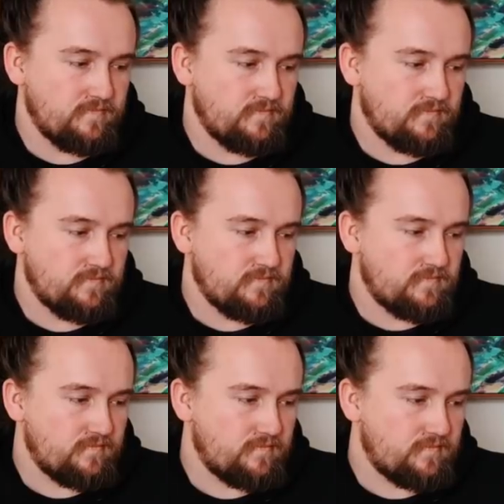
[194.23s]

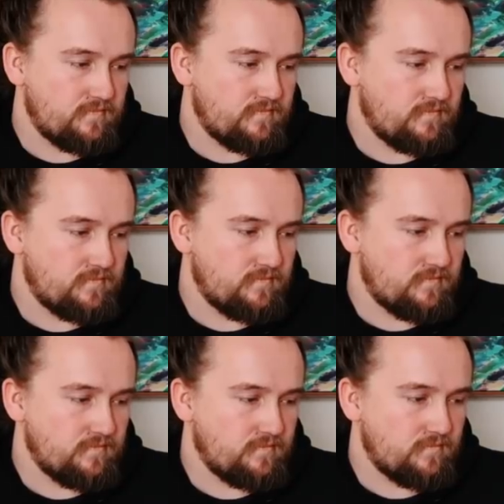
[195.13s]

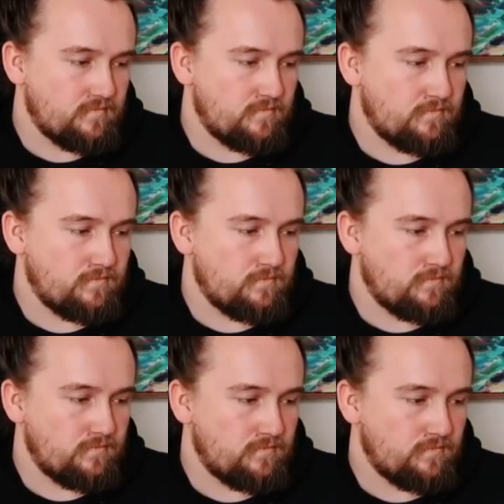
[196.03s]

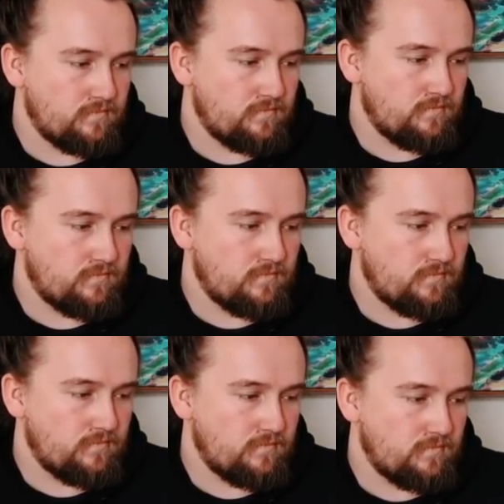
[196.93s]

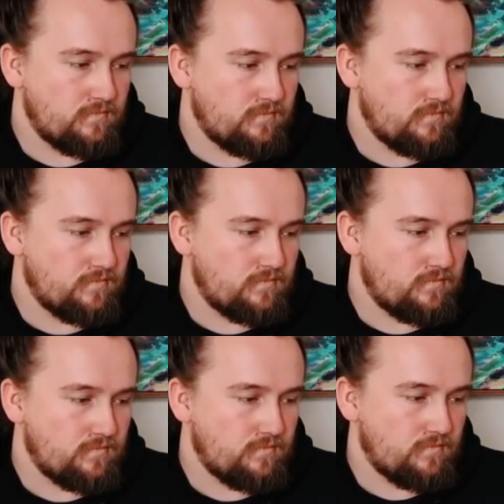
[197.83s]

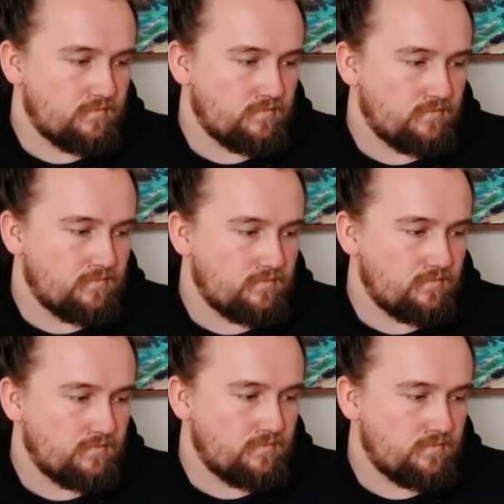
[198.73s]

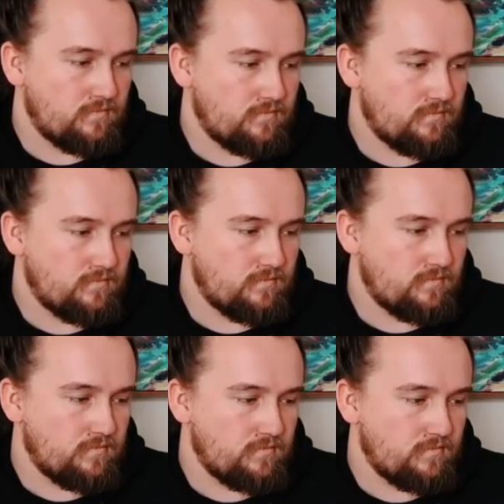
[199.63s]

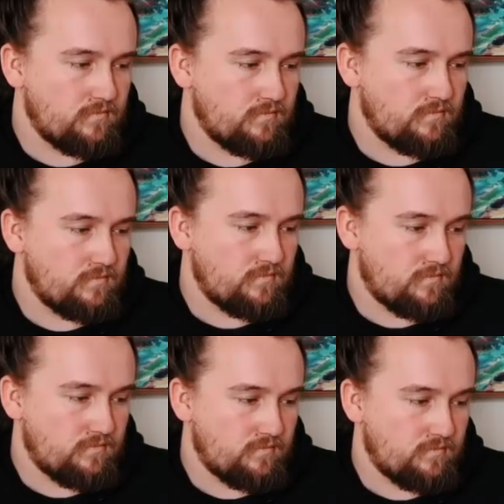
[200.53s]
No words are spoken by the person on screen.